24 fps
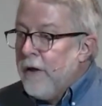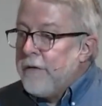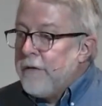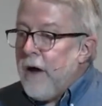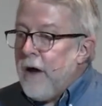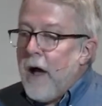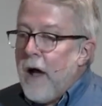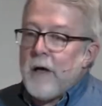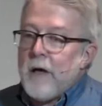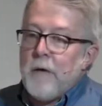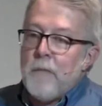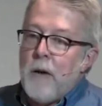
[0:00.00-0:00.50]

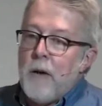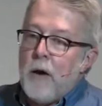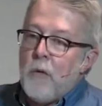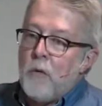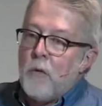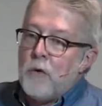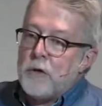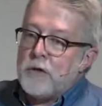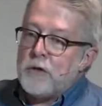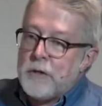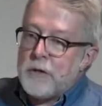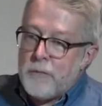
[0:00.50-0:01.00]
Talk about
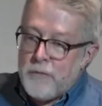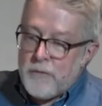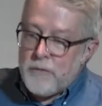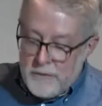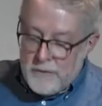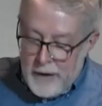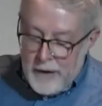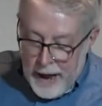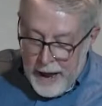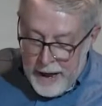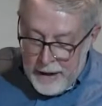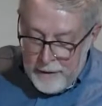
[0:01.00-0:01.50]
worship
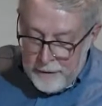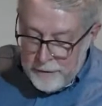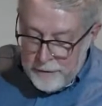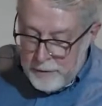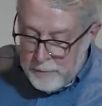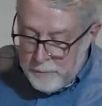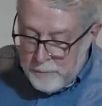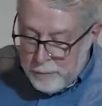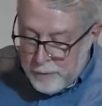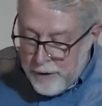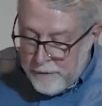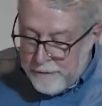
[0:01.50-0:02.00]
styles
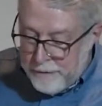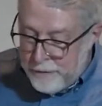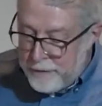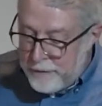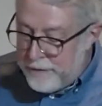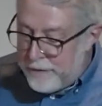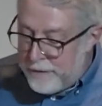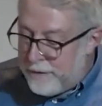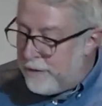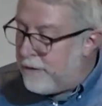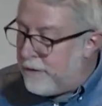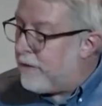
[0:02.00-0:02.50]
and
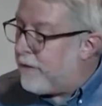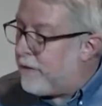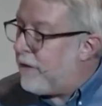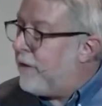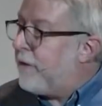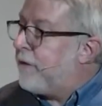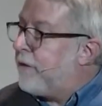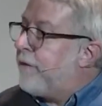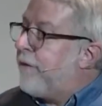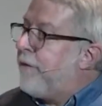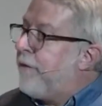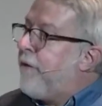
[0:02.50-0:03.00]
preferences
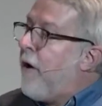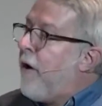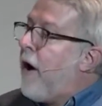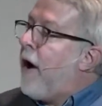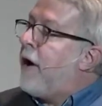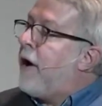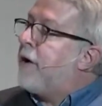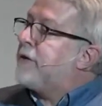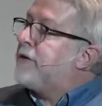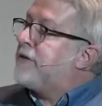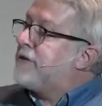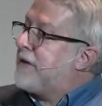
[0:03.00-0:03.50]
is
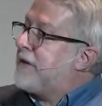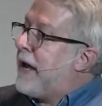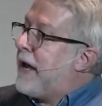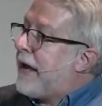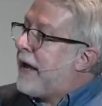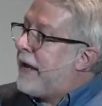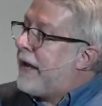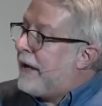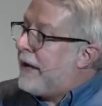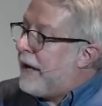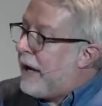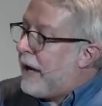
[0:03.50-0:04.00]
far
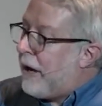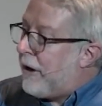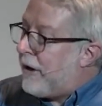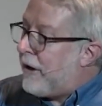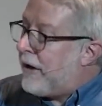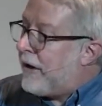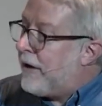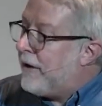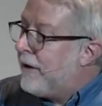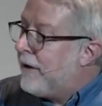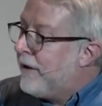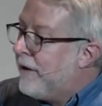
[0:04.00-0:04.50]

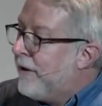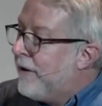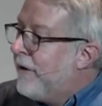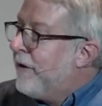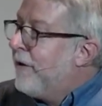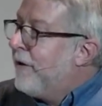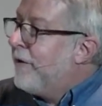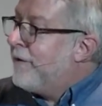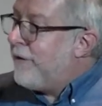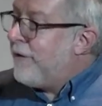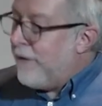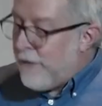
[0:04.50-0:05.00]
secondary
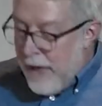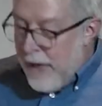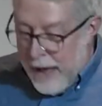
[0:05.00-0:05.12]
to